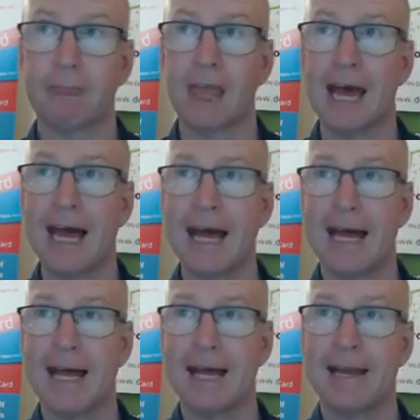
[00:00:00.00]

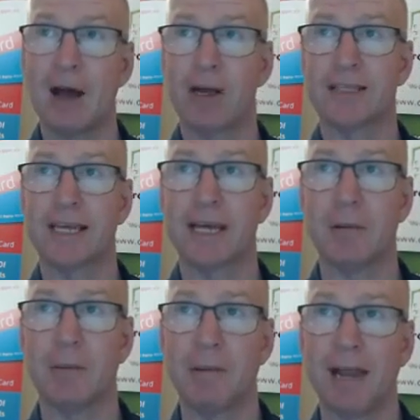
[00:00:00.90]
Now I can see a
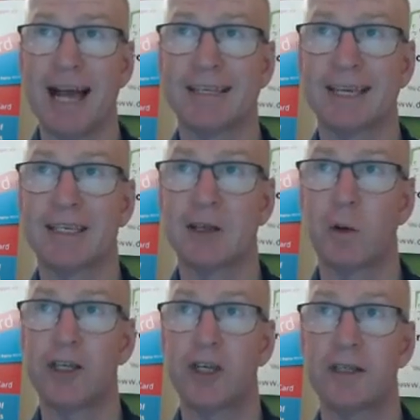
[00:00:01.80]
couple of people asking
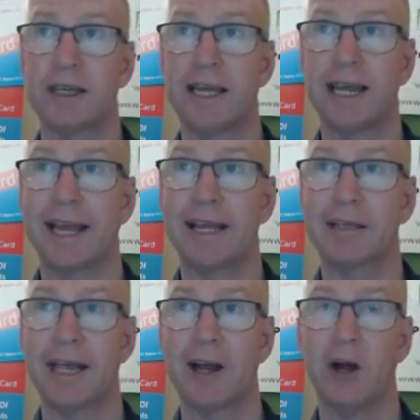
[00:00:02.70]
questions and yelling out and
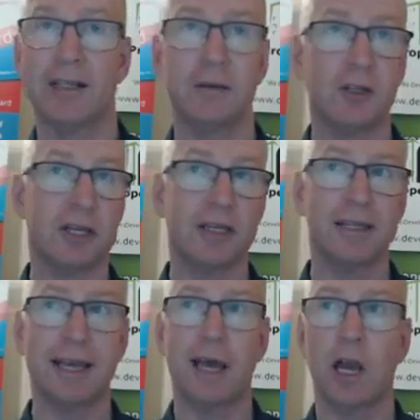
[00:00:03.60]
saying hi, so I'm just going to
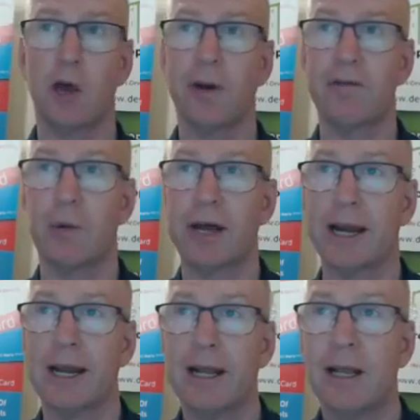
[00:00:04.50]
say hello to
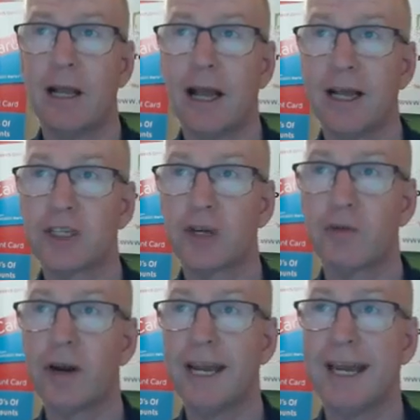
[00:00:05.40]
everyone.
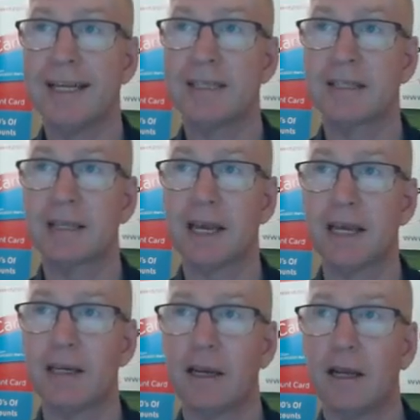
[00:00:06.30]
Cherie has
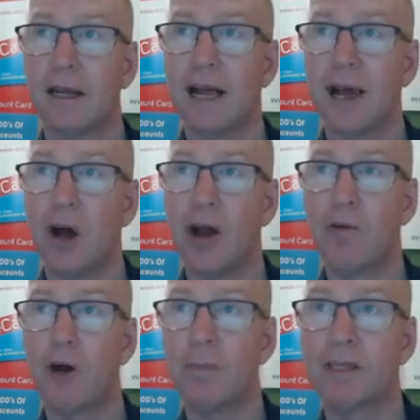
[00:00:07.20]
said, hi
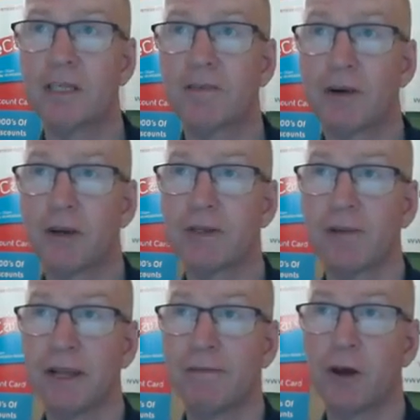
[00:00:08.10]
Rob, this is very
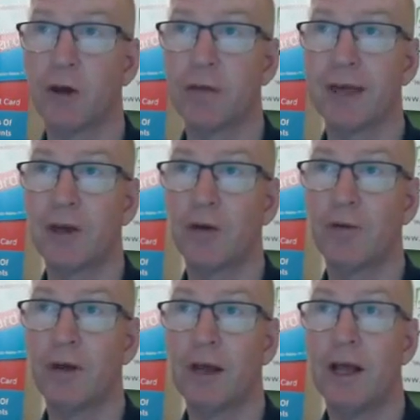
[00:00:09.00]
useful info, thank
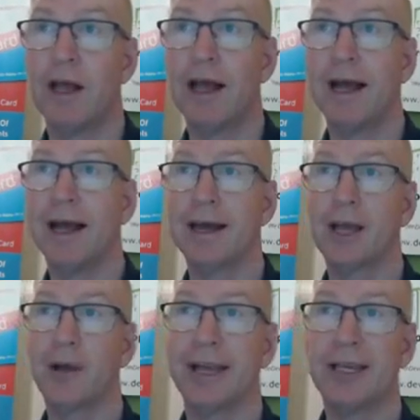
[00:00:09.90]
you,
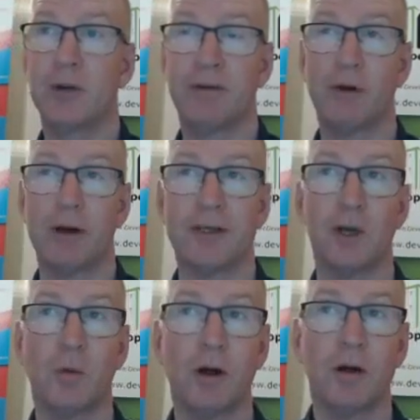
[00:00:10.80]
going into it for us.
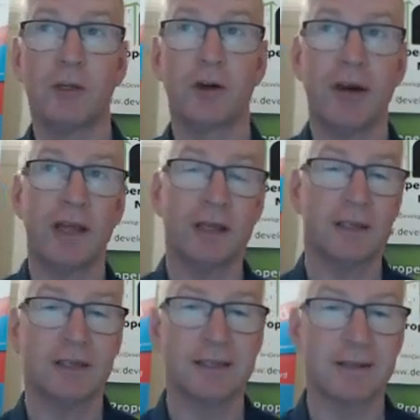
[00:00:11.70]
You're welcome, Cherie. This
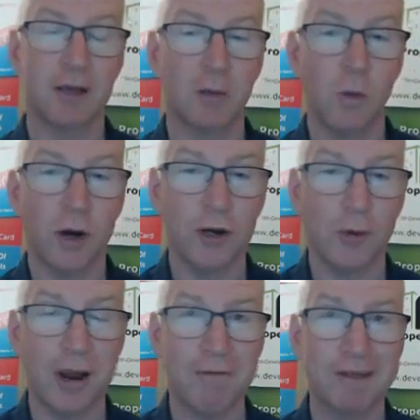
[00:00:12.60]
is what I do
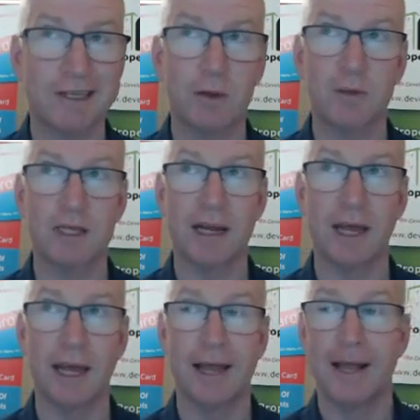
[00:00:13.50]
every single Sunday.